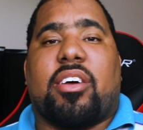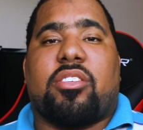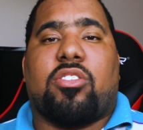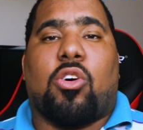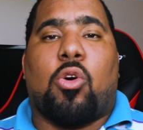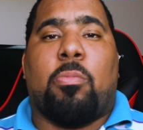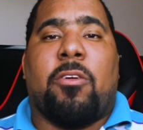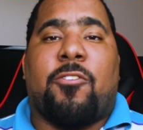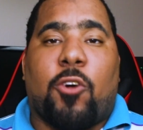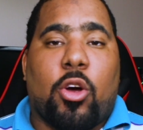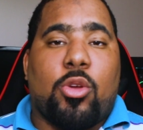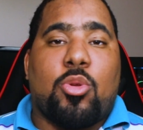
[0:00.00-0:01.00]
So
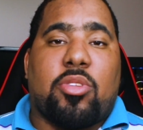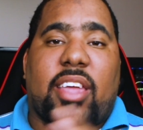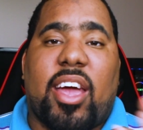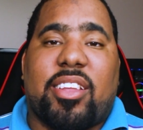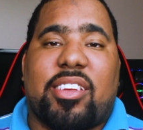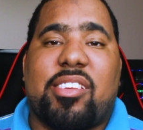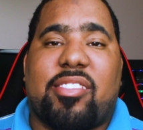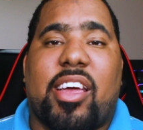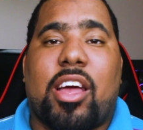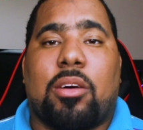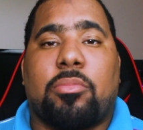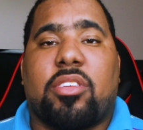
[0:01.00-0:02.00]
before you take the
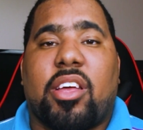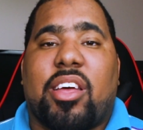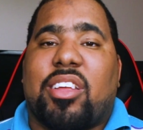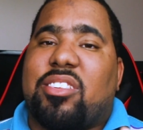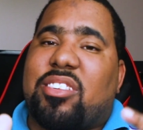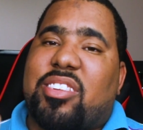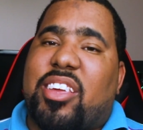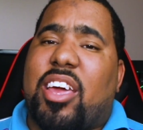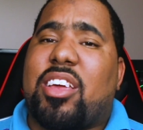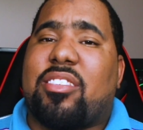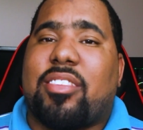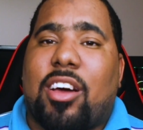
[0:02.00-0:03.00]
exams, just give
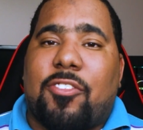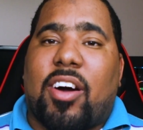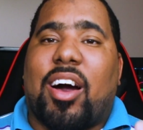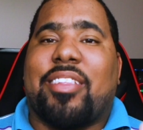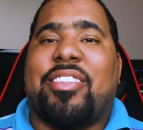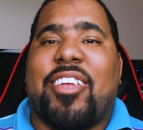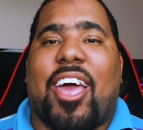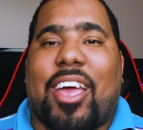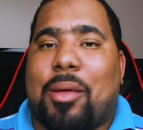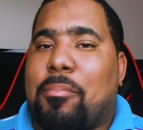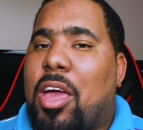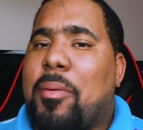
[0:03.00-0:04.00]
yourself a
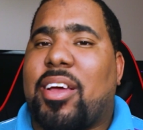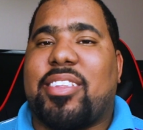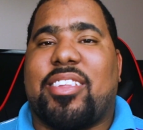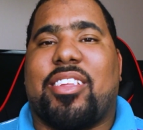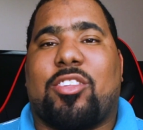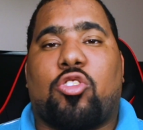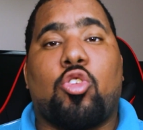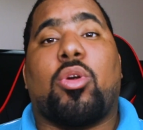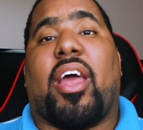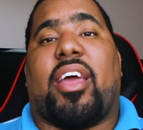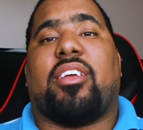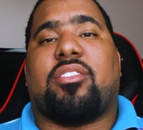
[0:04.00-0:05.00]
day, maybe 2
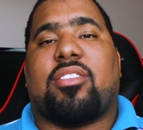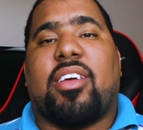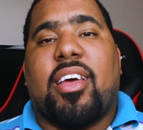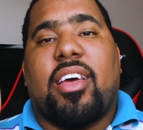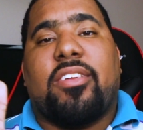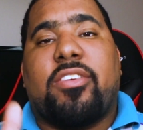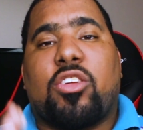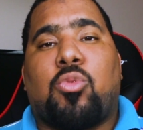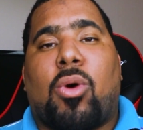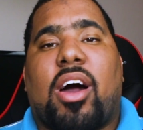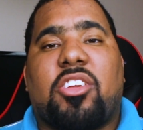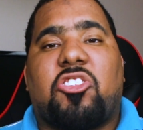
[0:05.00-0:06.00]
days. Just
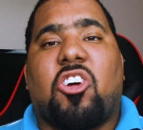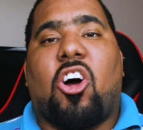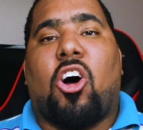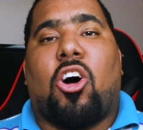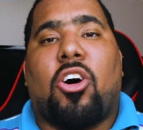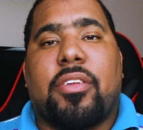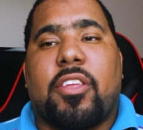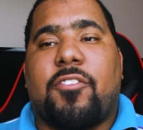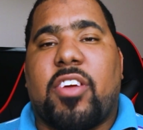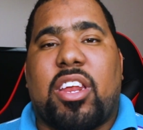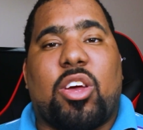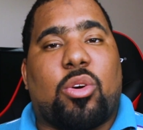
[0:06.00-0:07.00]
watch all the
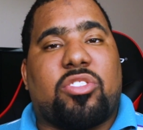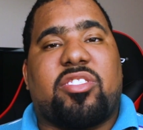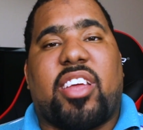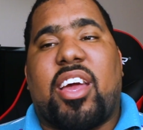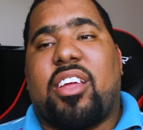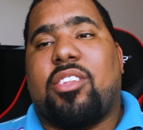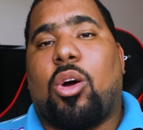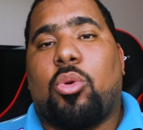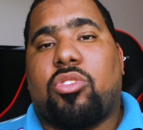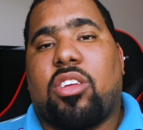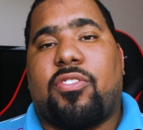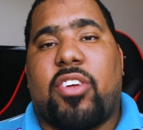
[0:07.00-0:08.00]
videos. Take
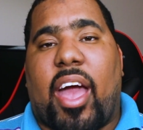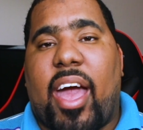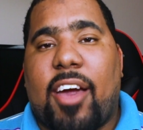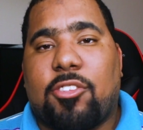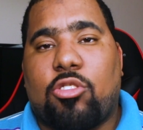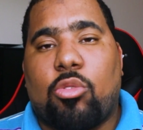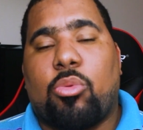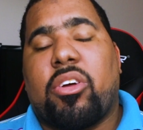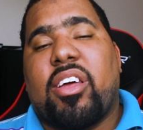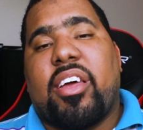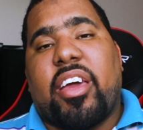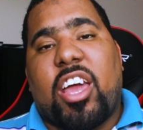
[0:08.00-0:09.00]
notes if you have to,
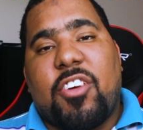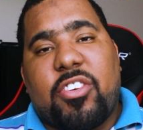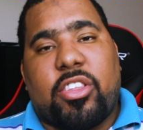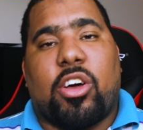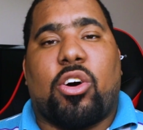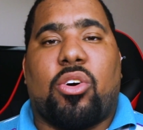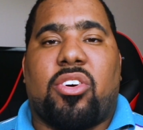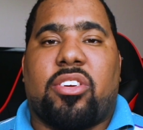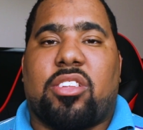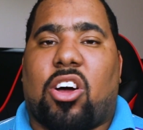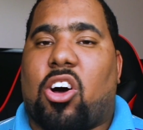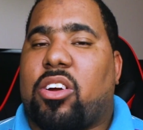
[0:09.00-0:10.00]
even
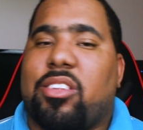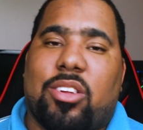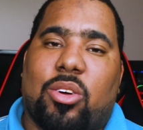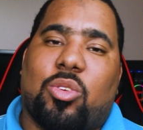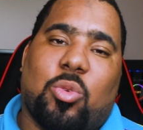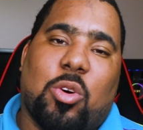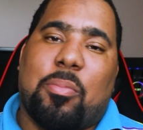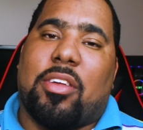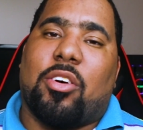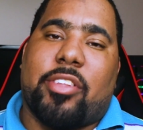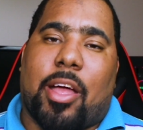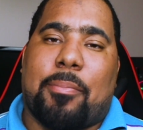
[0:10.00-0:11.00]
though all the notes will be
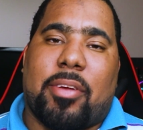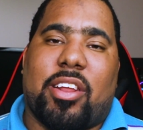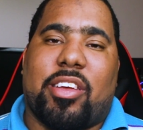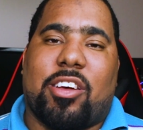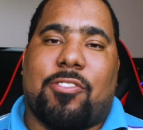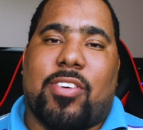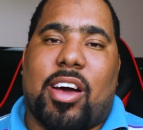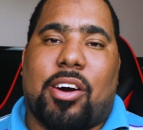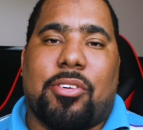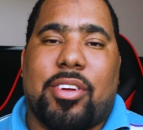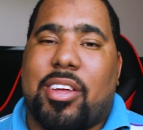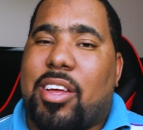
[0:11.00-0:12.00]
on that PDF
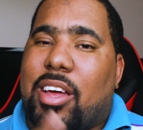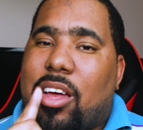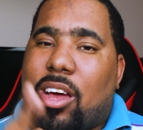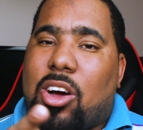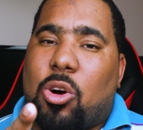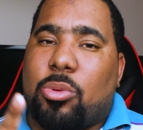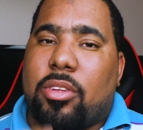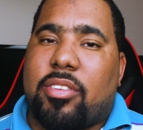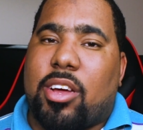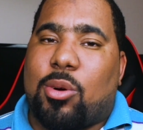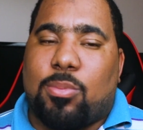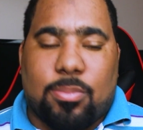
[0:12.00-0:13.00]
file. I hope this
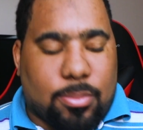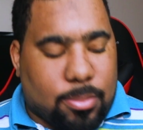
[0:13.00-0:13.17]
helped.